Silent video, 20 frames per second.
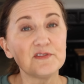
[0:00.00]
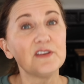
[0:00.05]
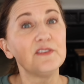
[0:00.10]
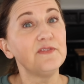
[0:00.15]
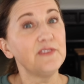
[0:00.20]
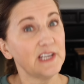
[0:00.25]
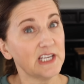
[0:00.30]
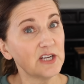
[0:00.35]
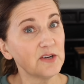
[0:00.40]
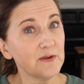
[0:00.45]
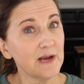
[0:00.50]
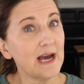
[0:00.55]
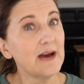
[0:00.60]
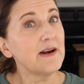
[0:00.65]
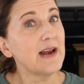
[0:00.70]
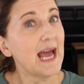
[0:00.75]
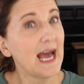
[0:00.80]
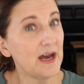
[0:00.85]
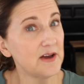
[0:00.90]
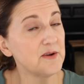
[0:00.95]
to figure
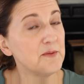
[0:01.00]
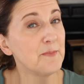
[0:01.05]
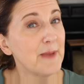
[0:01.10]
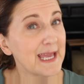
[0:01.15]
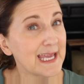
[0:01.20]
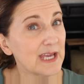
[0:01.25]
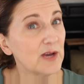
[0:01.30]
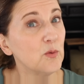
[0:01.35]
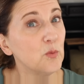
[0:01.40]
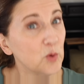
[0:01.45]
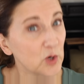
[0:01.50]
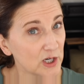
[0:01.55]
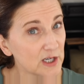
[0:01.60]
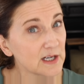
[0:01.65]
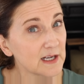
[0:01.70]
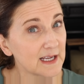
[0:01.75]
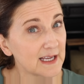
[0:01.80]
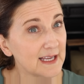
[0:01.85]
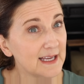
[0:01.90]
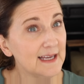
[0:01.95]
out how to make it
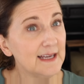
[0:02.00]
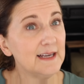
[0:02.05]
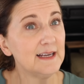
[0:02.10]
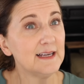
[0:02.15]
work.